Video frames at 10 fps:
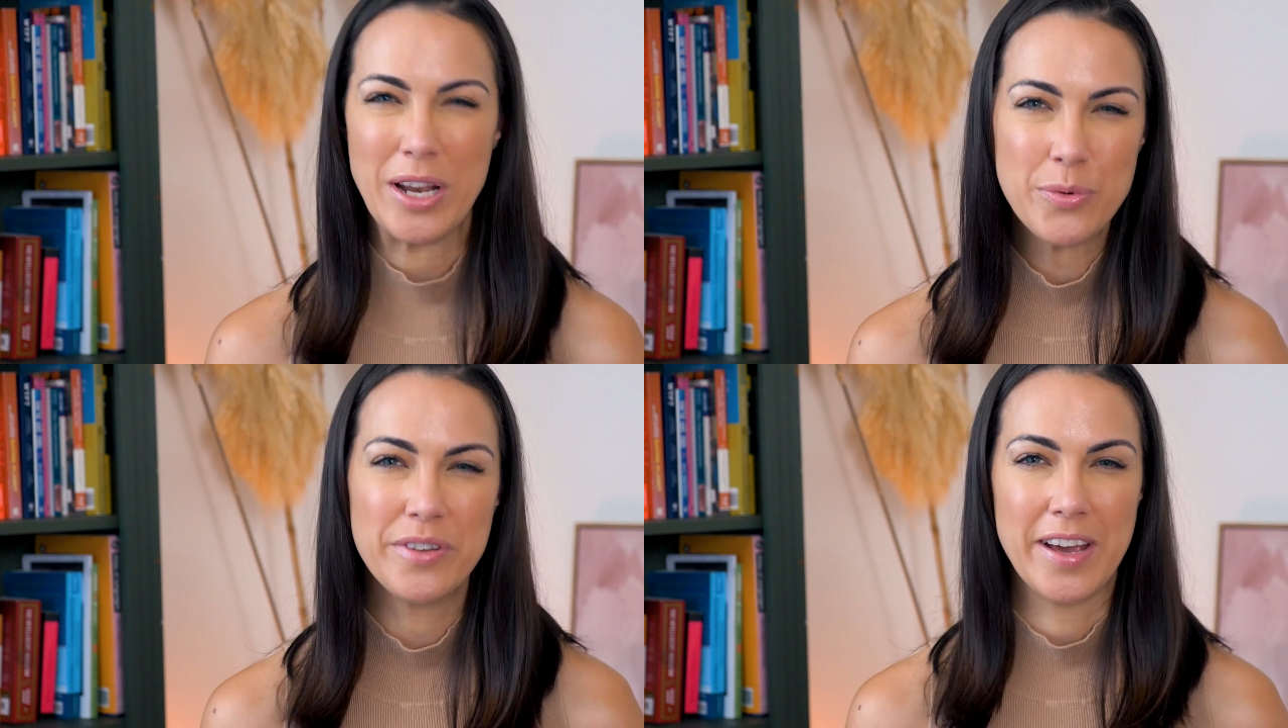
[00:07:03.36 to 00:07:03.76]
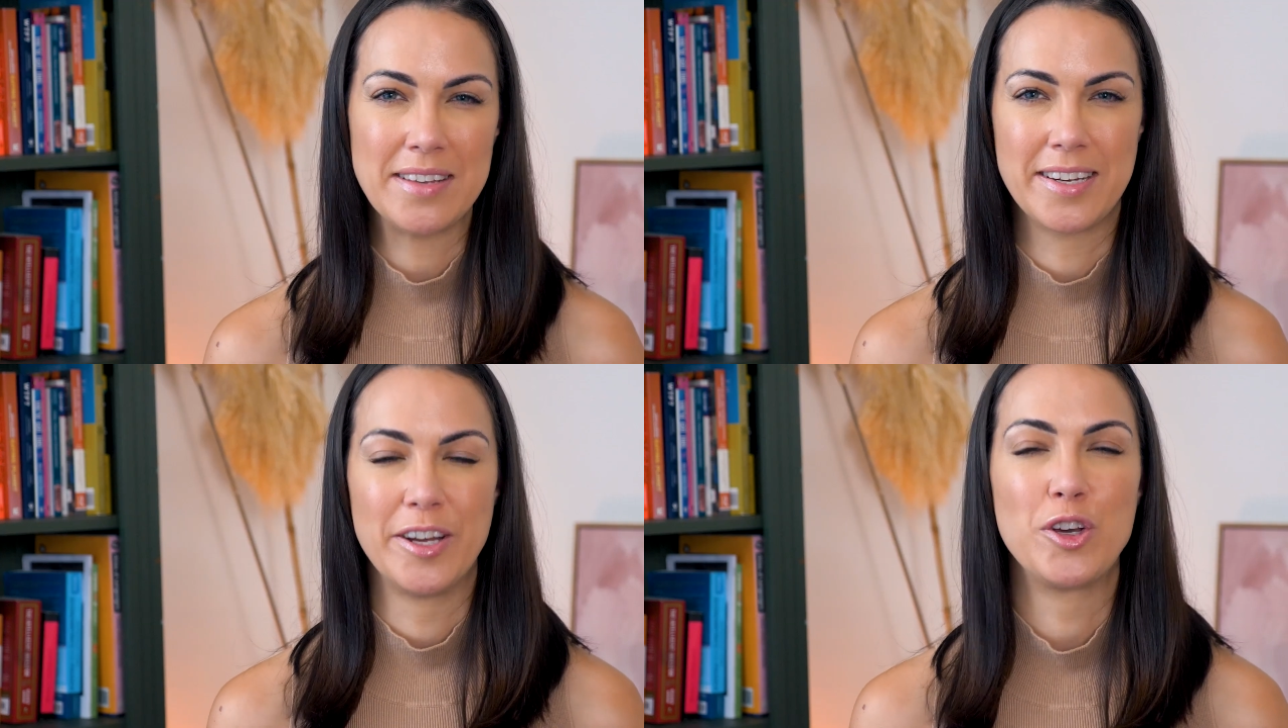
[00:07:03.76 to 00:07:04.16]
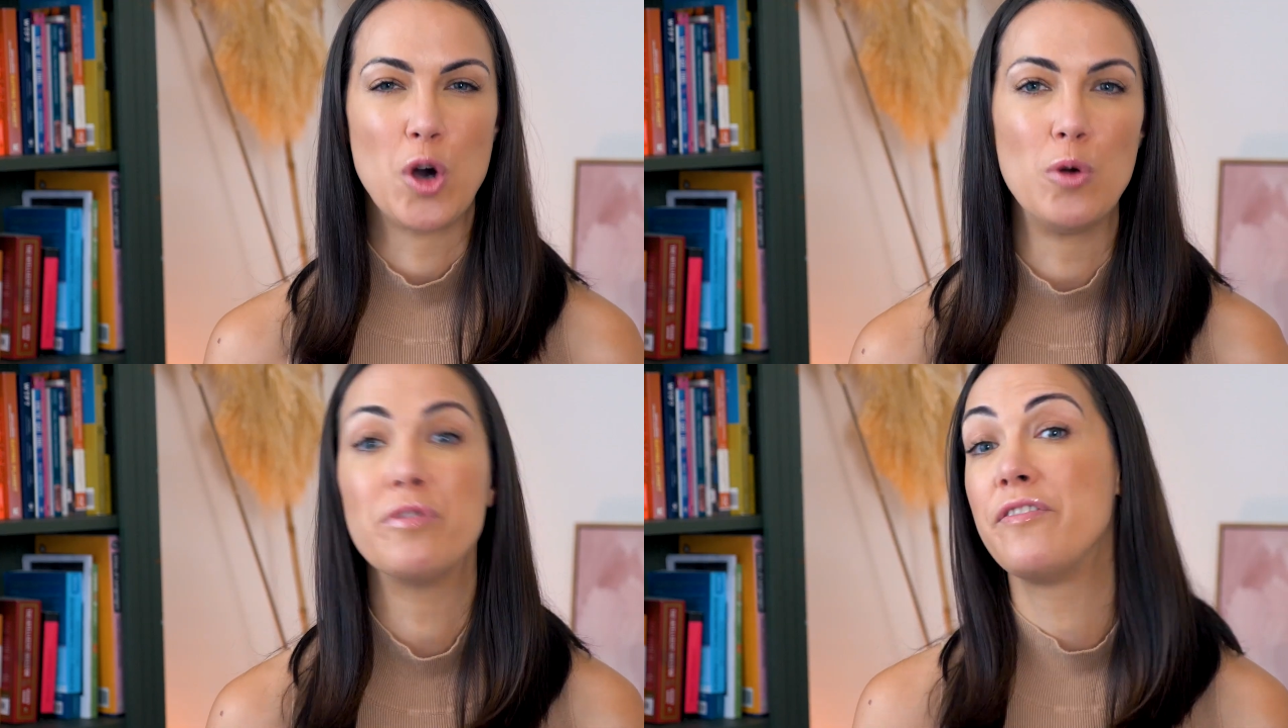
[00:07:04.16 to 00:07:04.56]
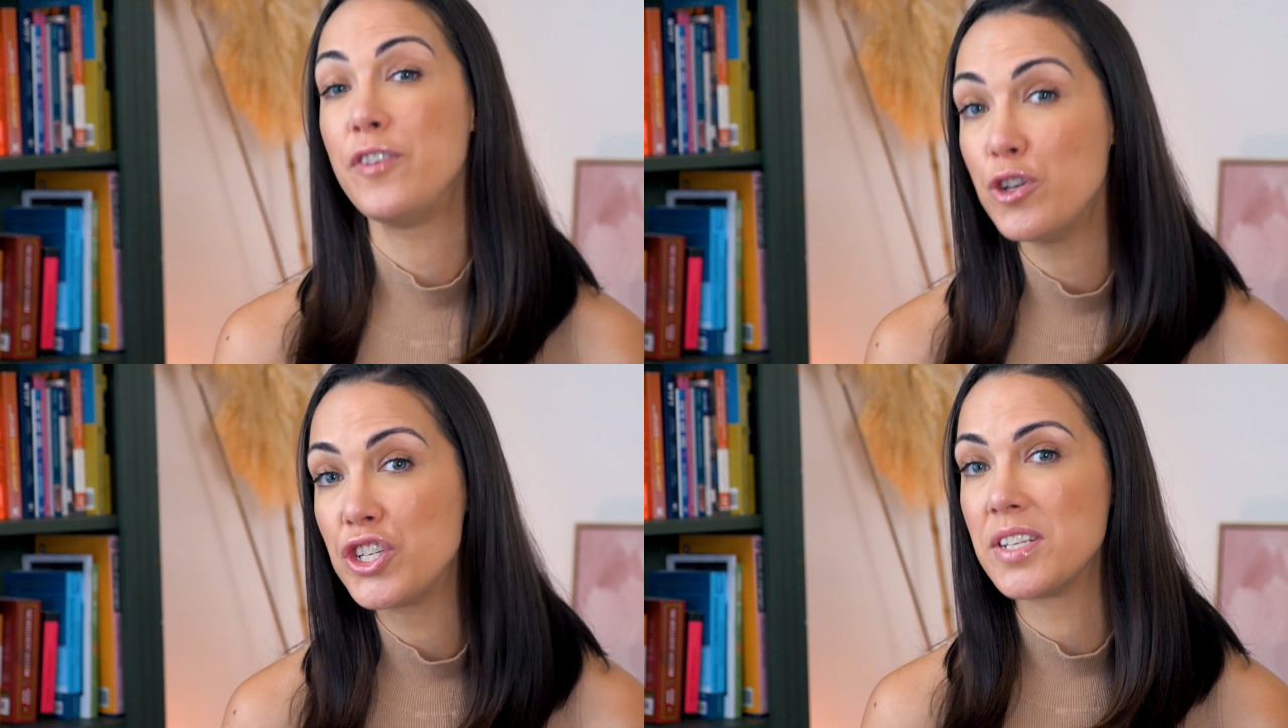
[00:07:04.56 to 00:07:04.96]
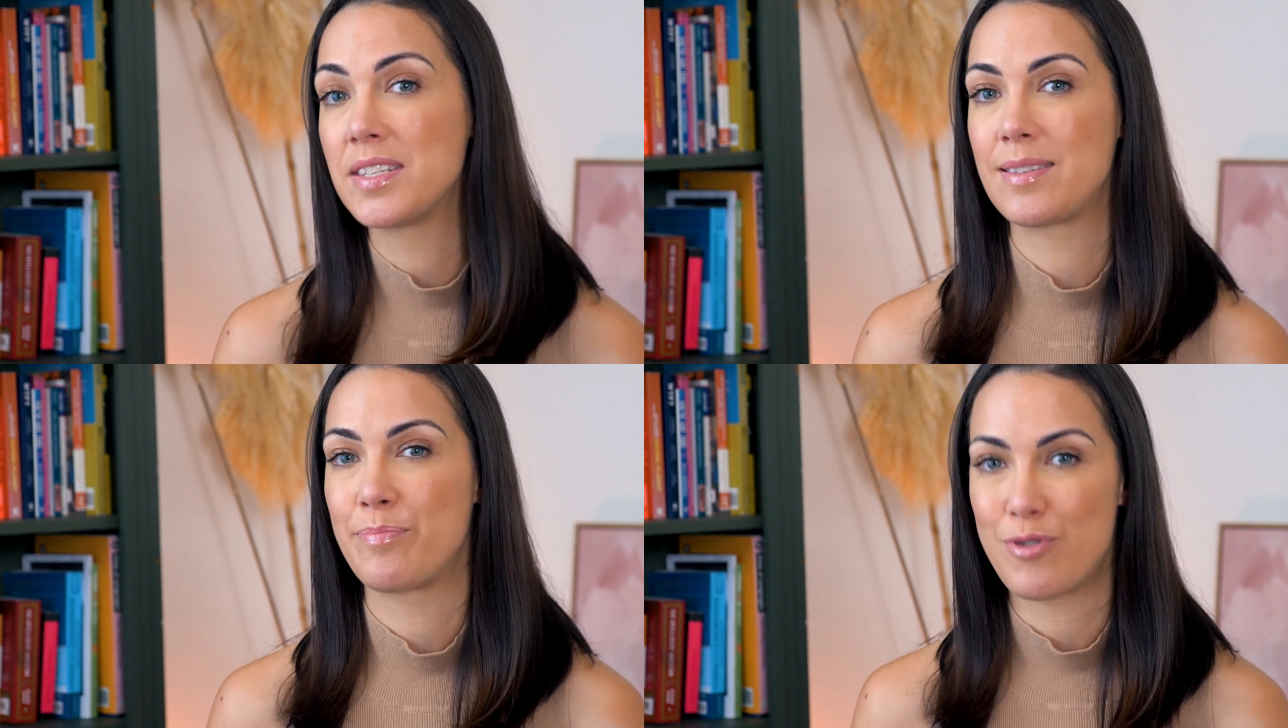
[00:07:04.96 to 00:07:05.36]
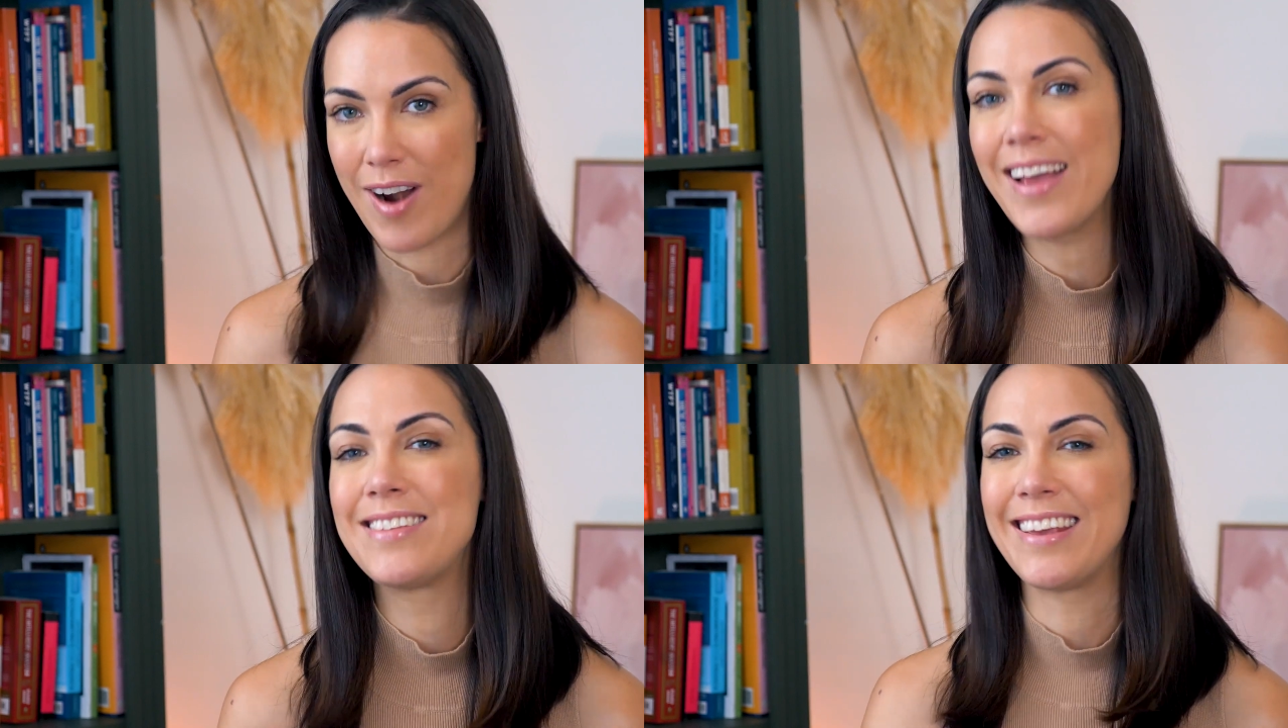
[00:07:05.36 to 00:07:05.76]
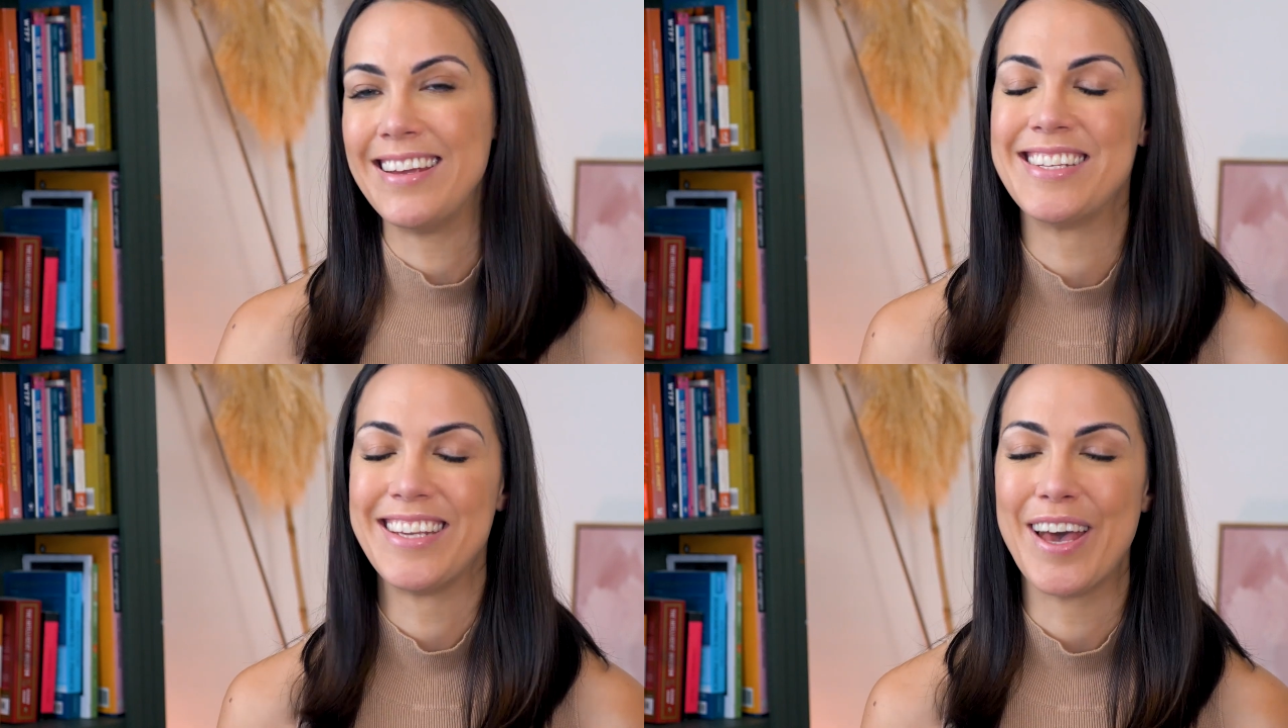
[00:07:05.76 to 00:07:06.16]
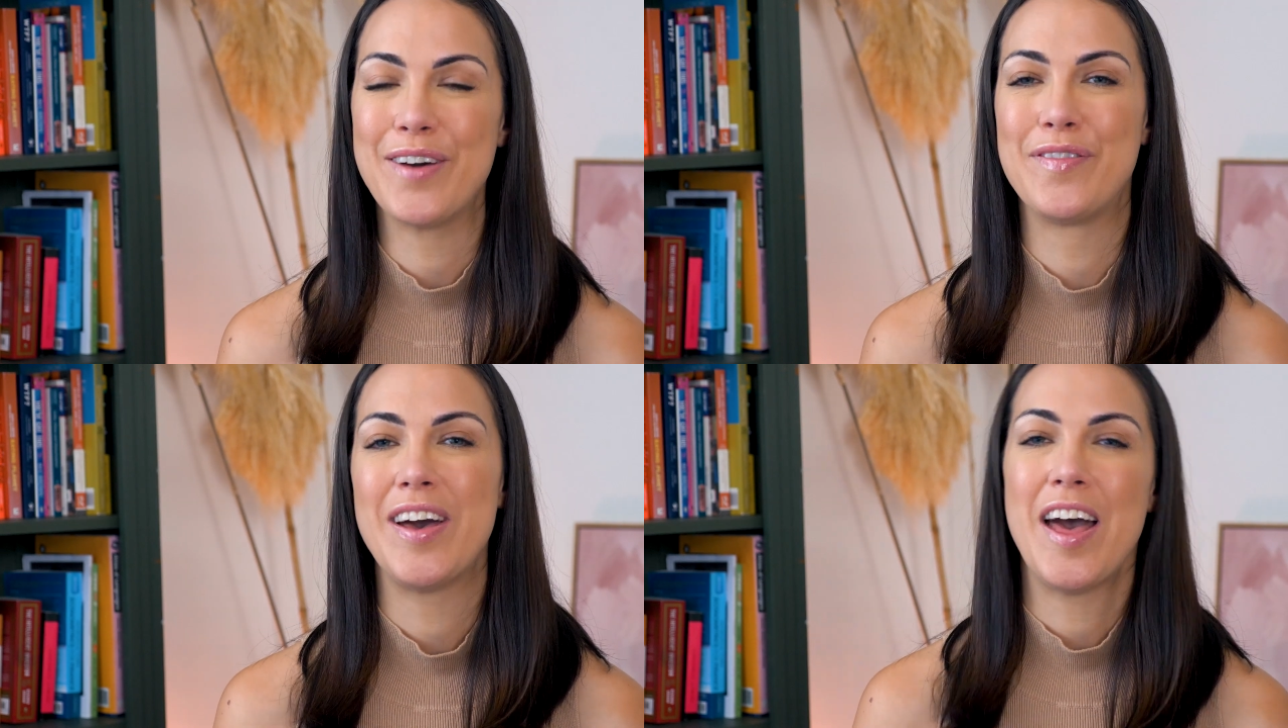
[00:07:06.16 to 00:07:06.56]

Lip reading: When you invest in a gold futures price ETF,